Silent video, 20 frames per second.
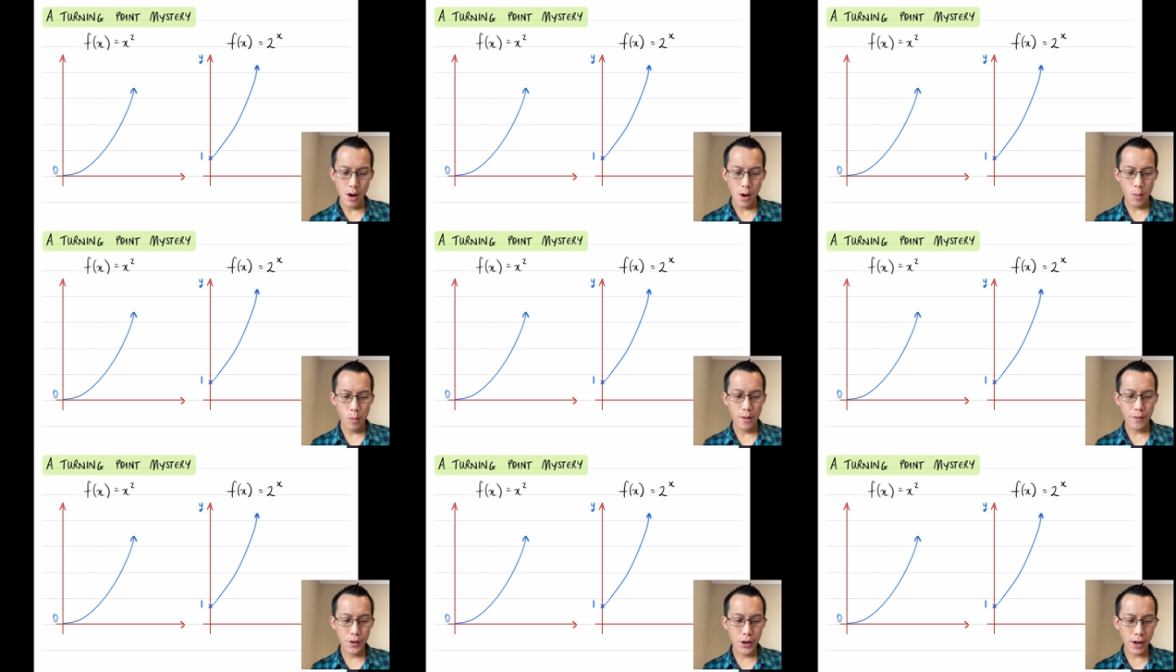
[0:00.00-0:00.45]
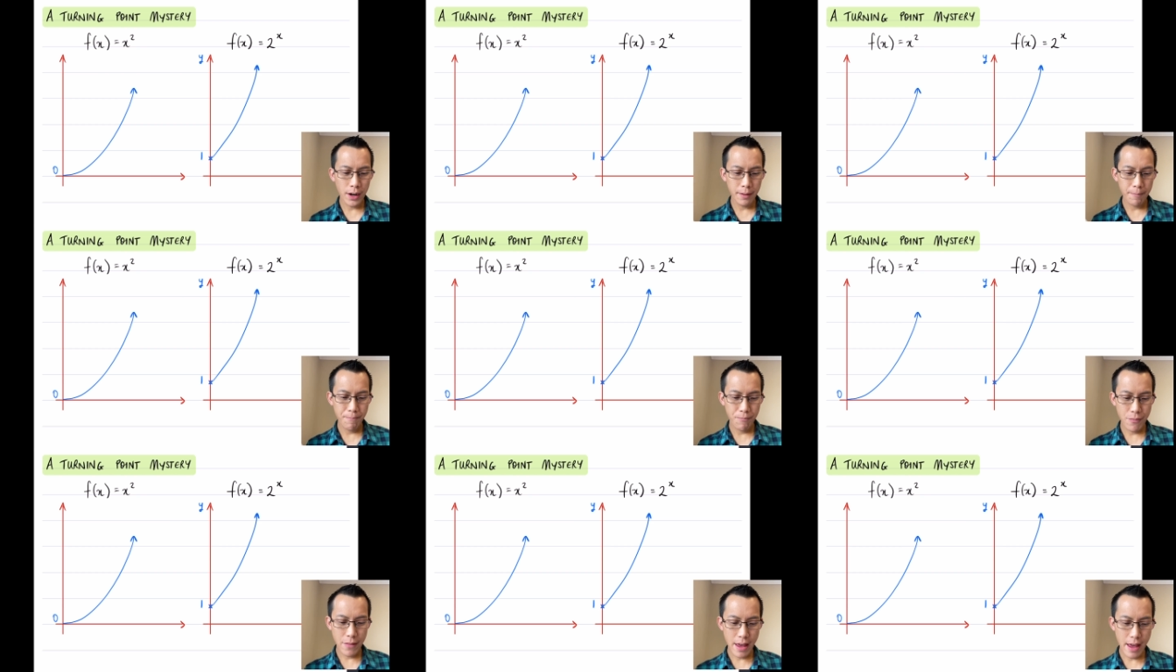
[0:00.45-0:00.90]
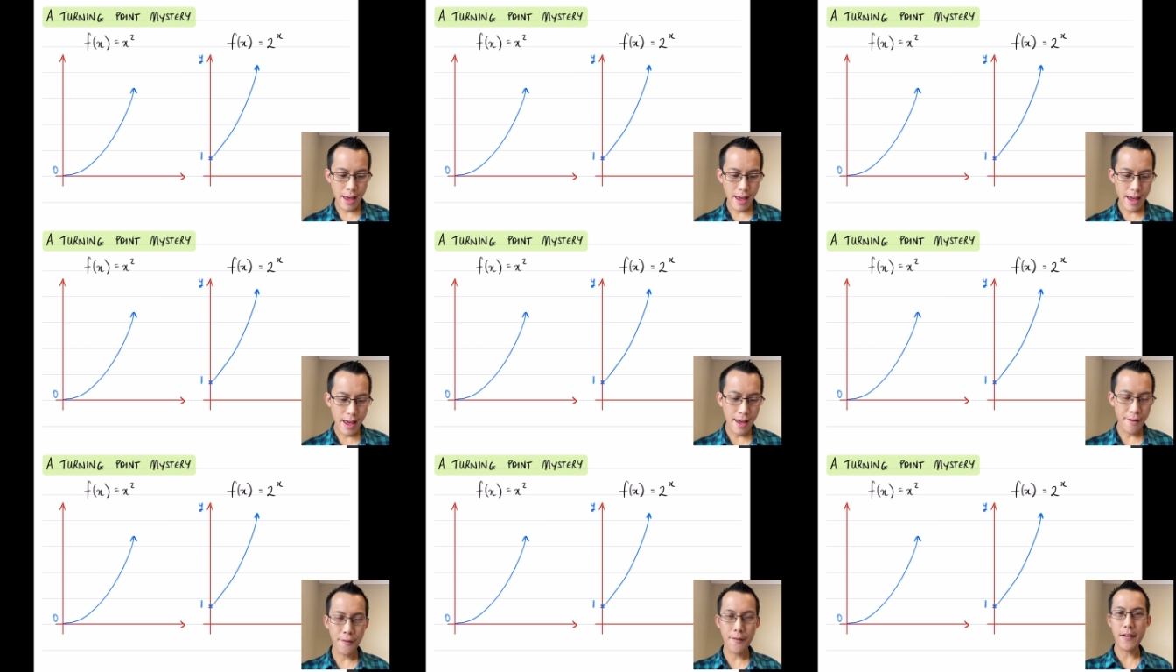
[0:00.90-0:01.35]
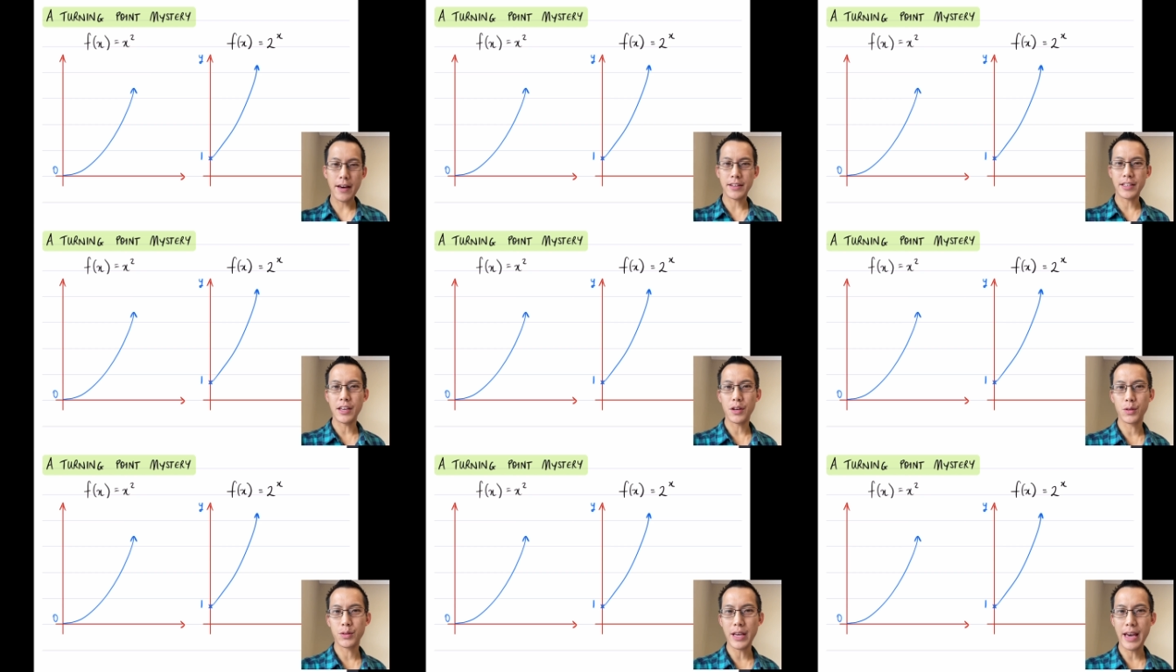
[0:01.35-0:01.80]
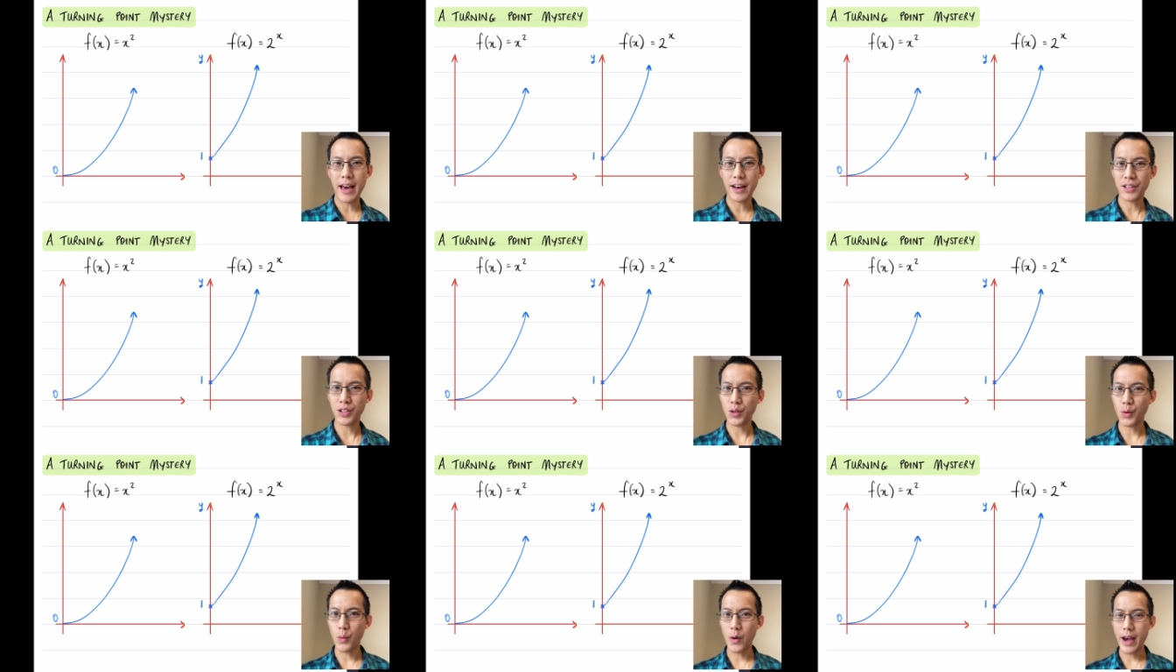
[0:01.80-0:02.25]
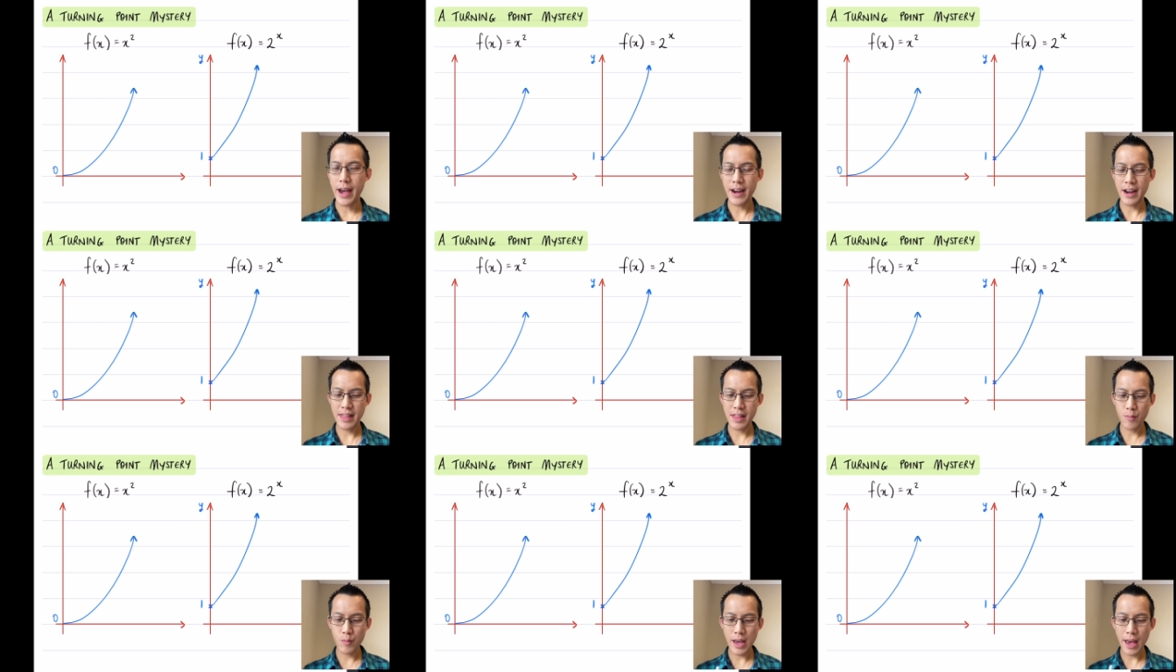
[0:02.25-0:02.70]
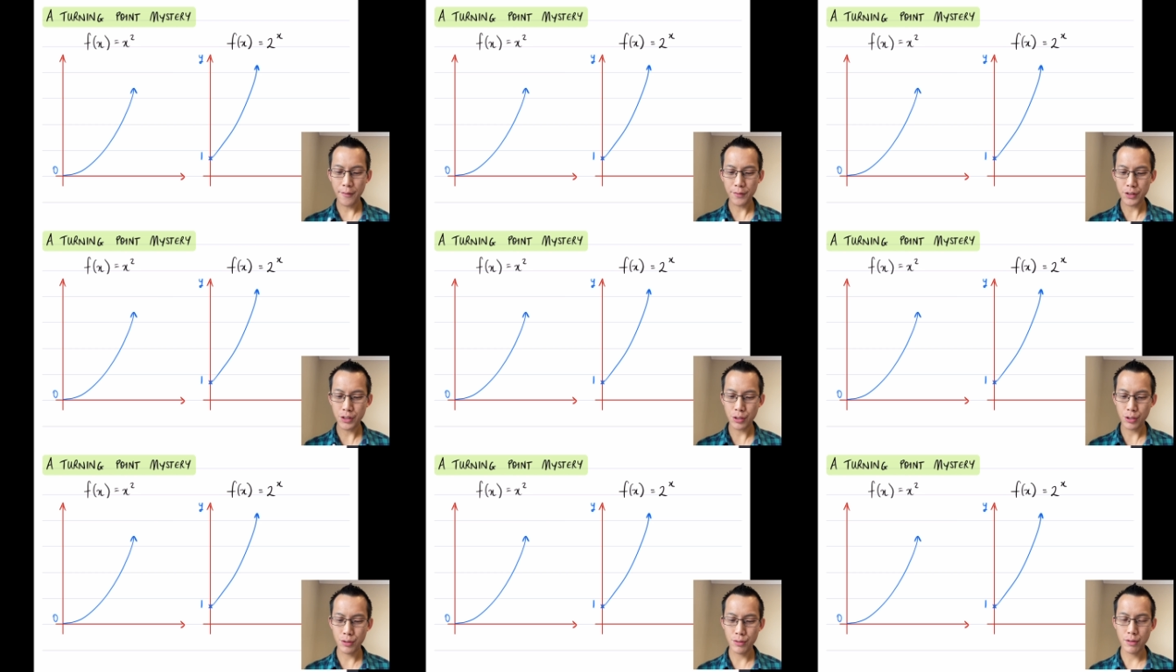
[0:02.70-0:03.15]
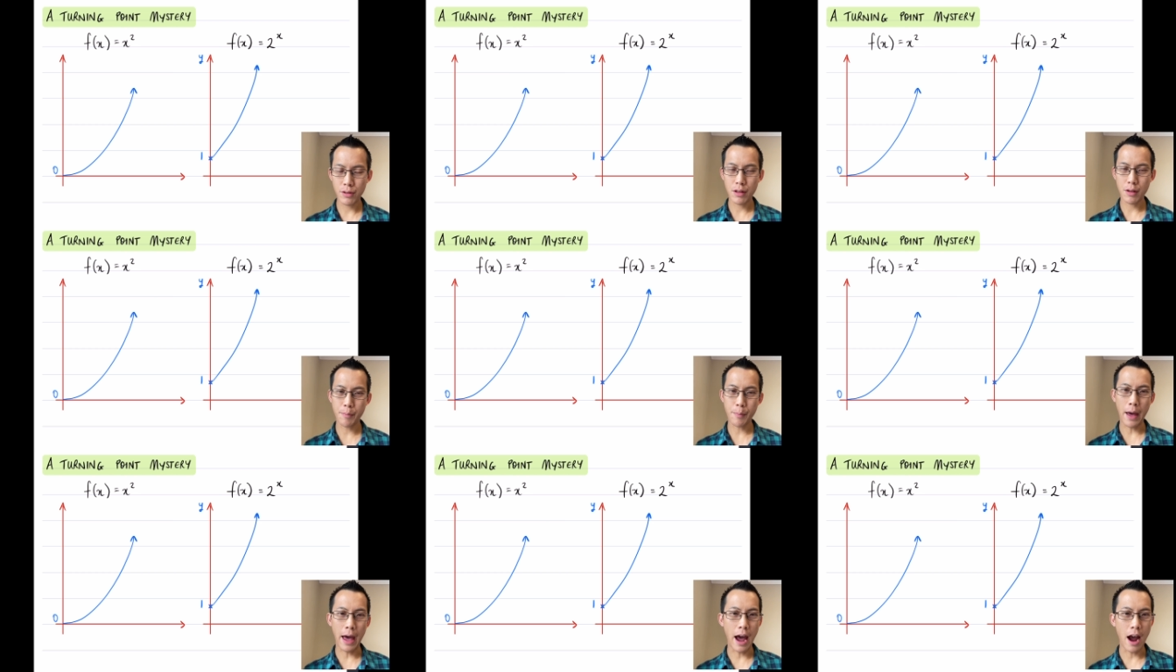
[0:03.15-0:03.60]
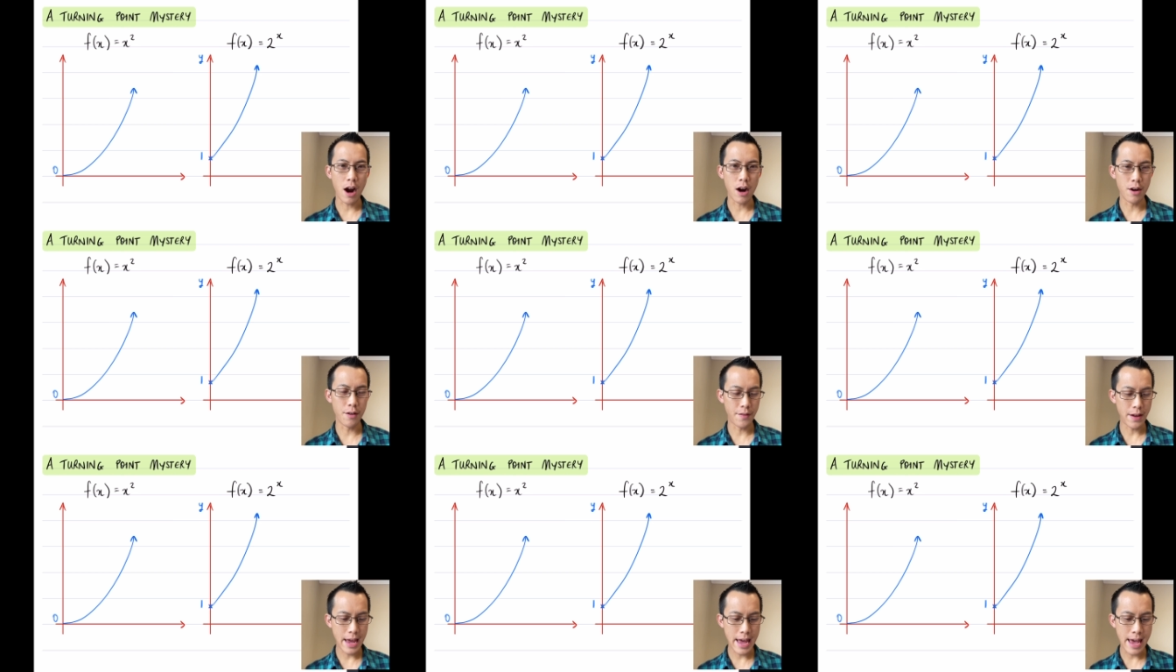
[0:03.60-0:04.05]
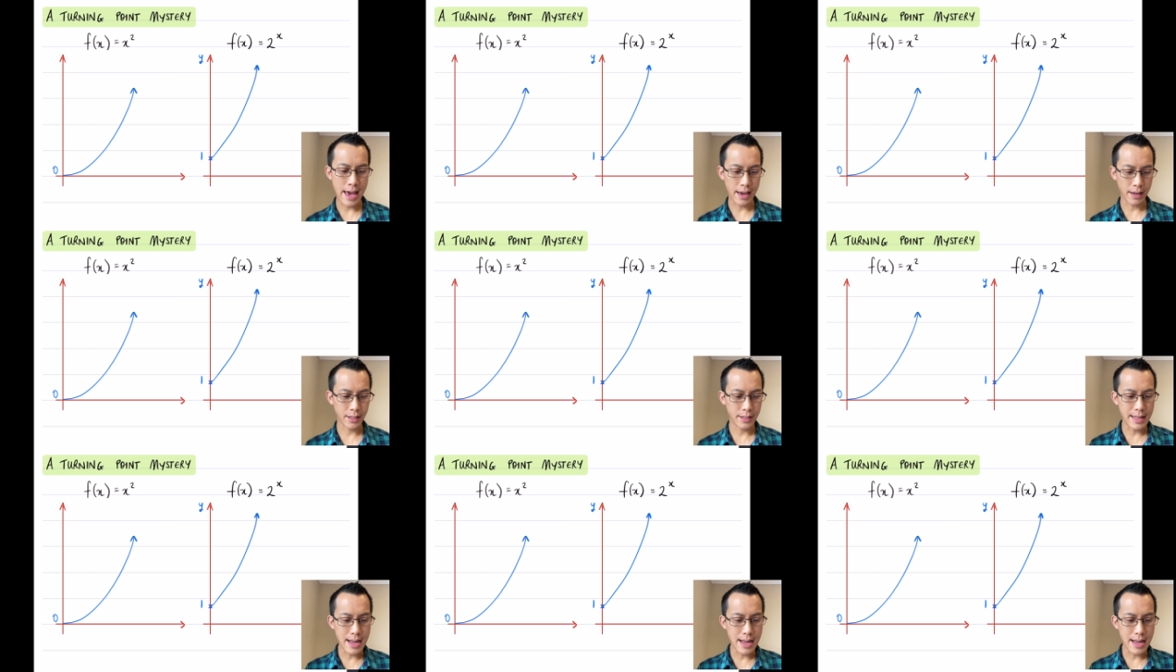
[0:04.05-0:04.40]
We've got f of x equals x squared, and then we have 2 to the power of x.